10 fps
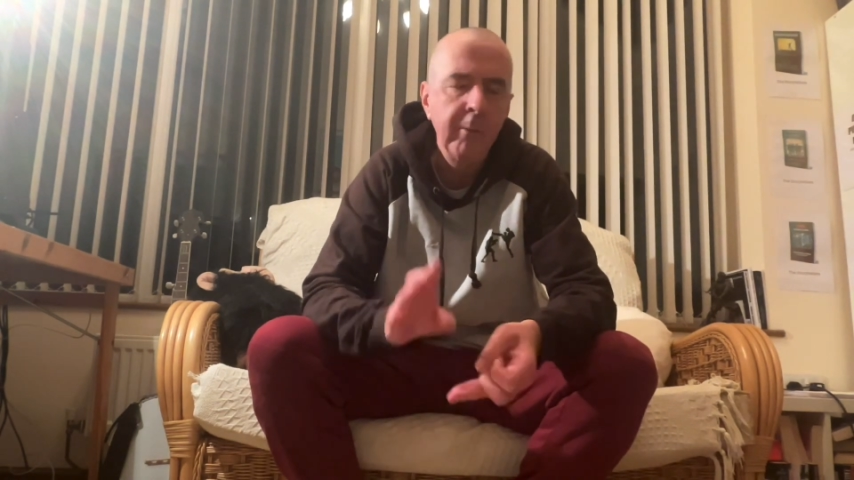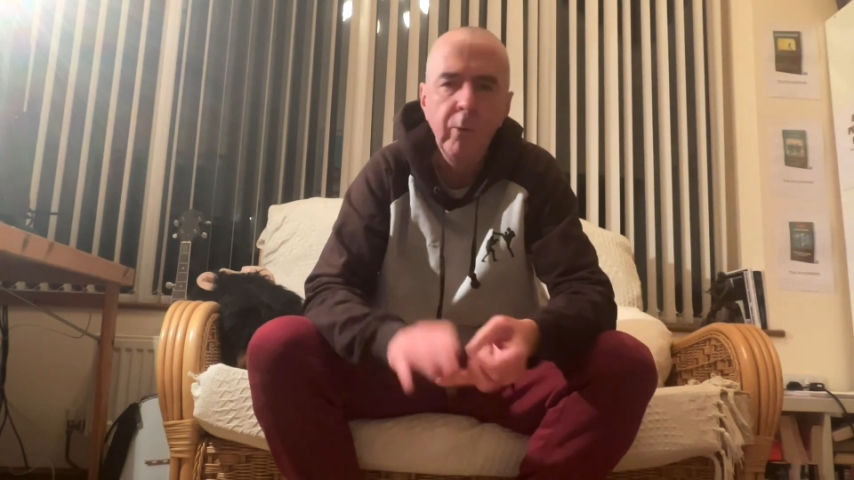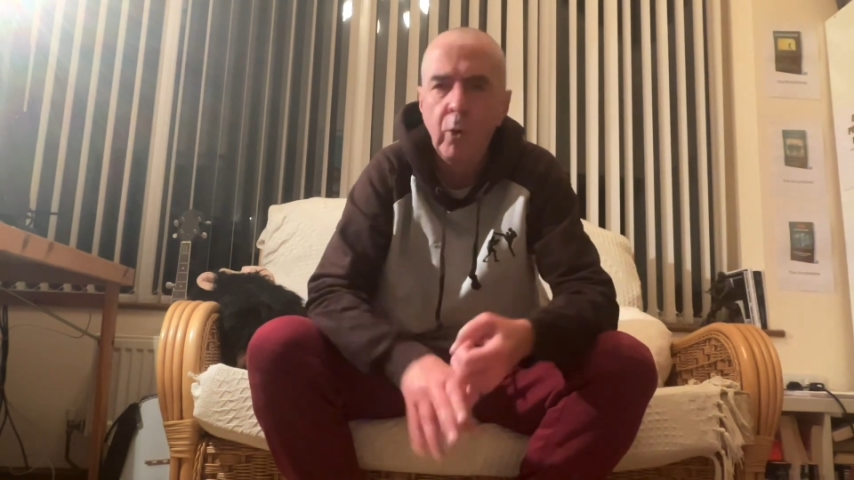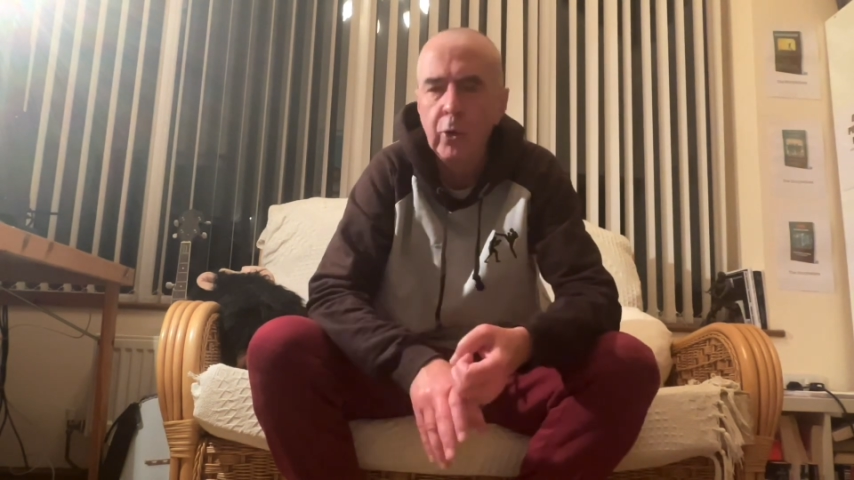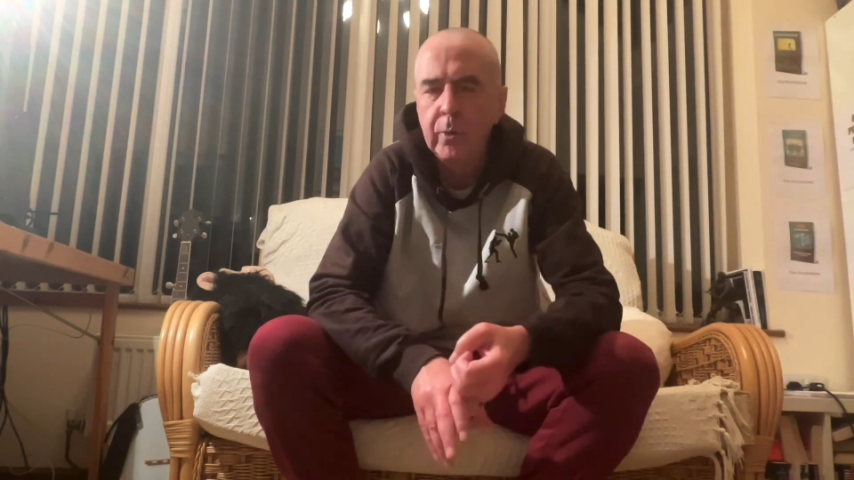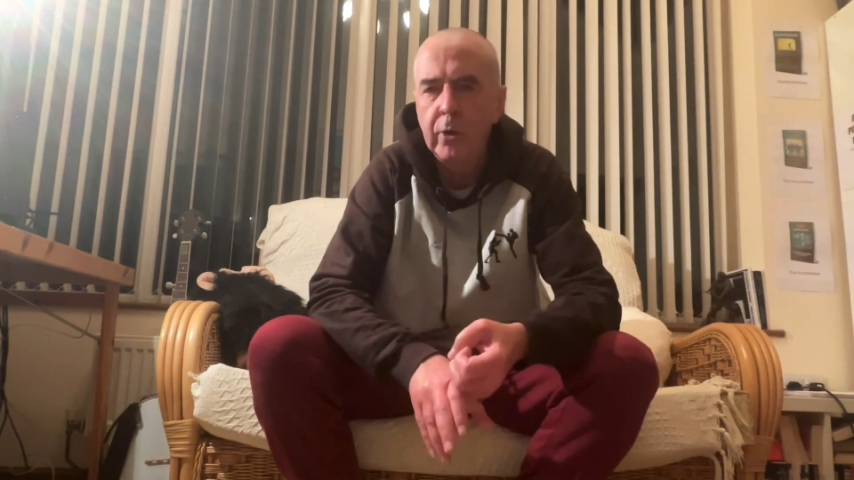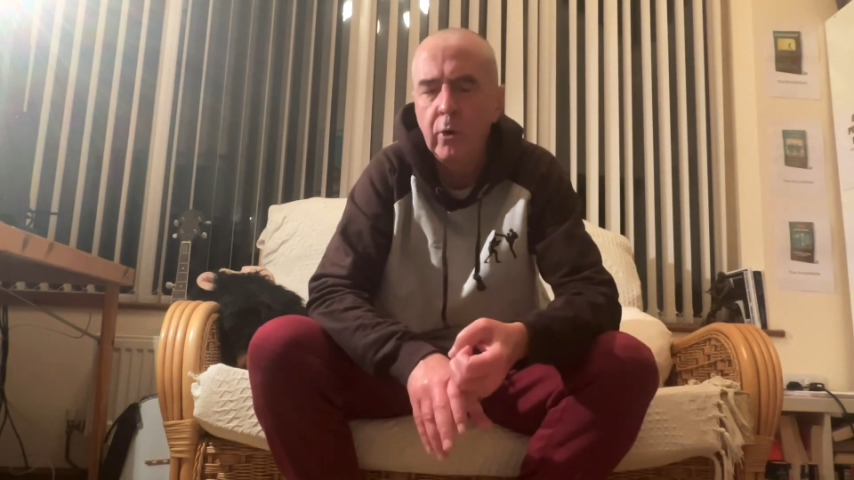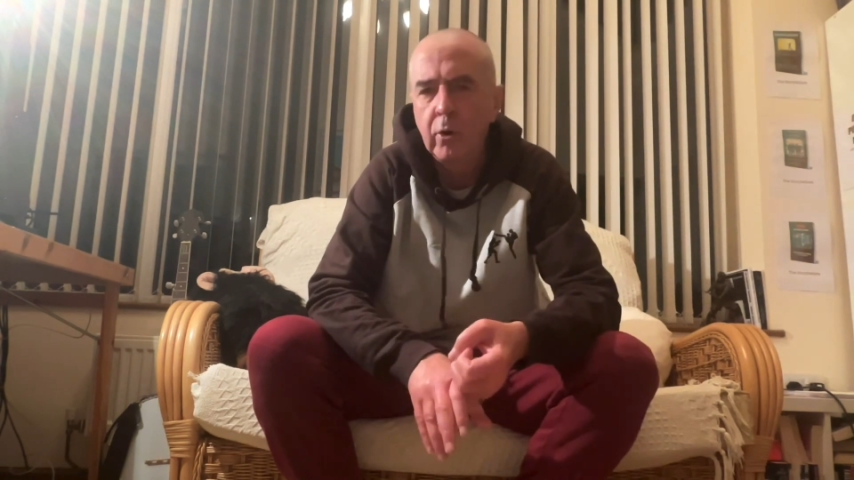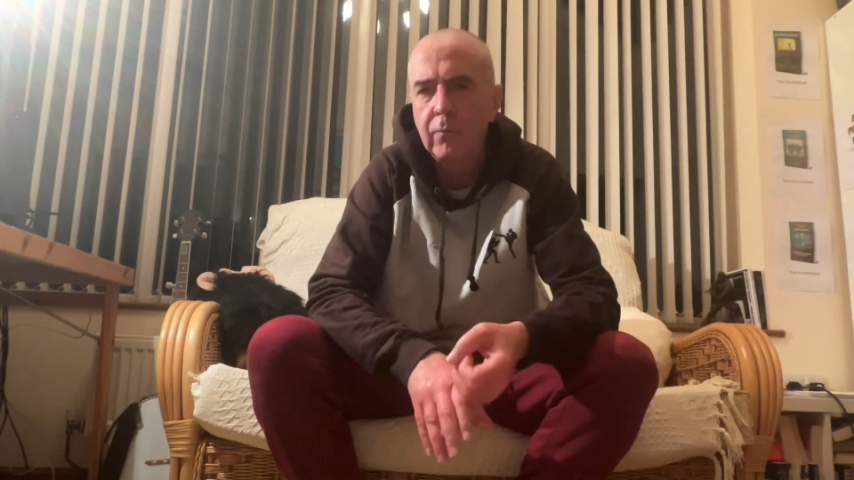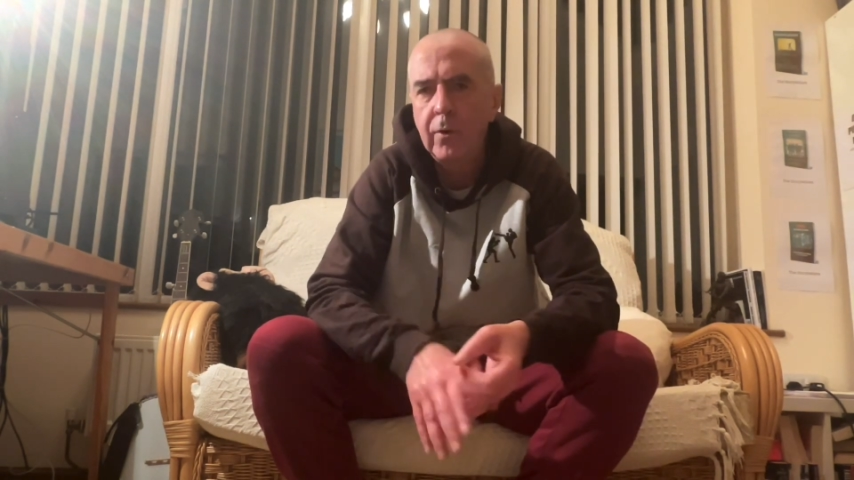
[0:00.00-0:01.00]
an award-winning
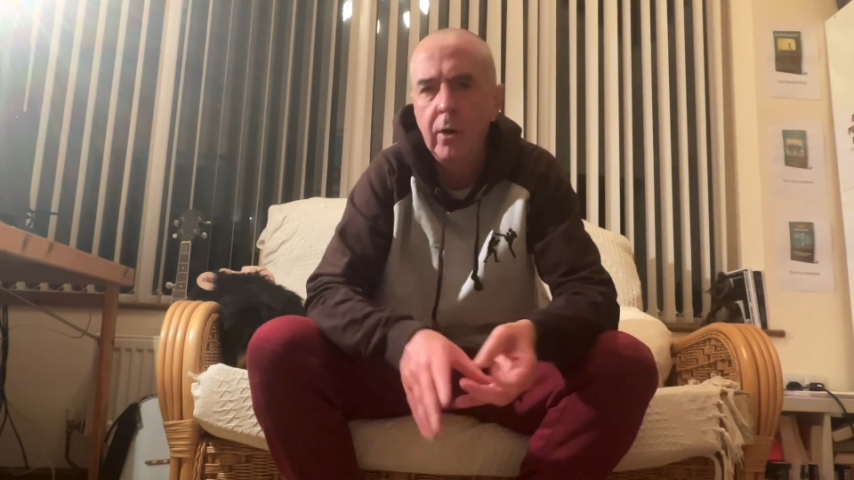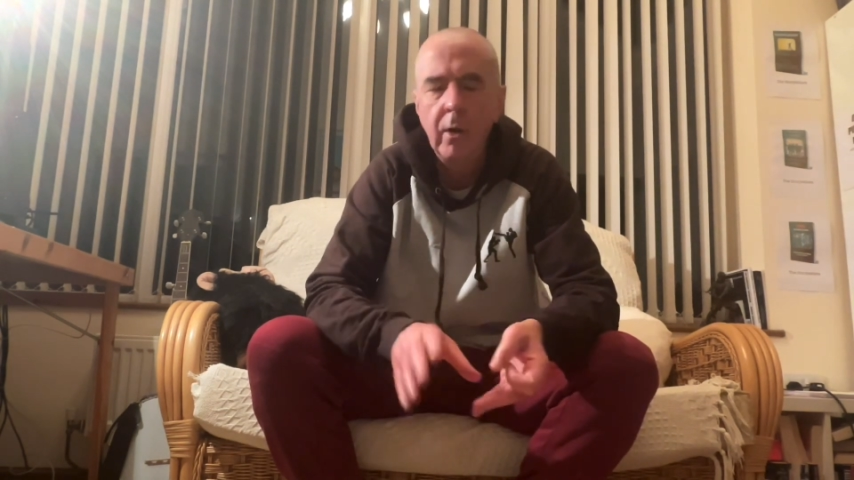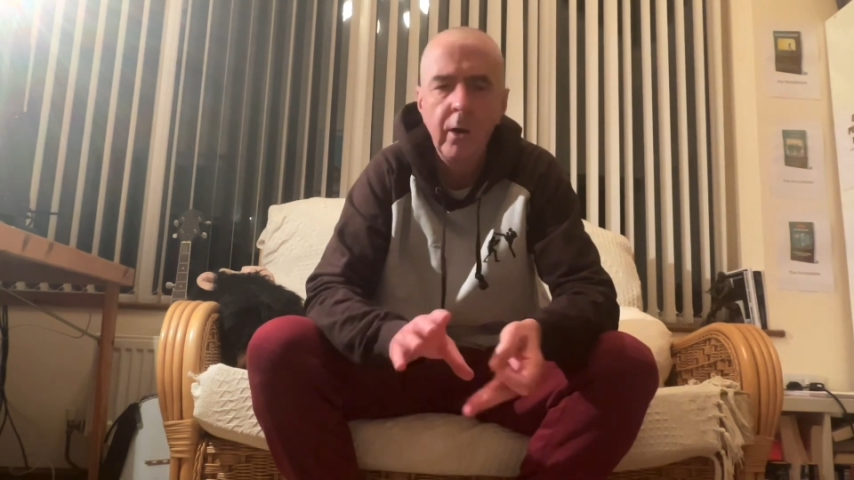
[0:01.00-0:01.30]
author,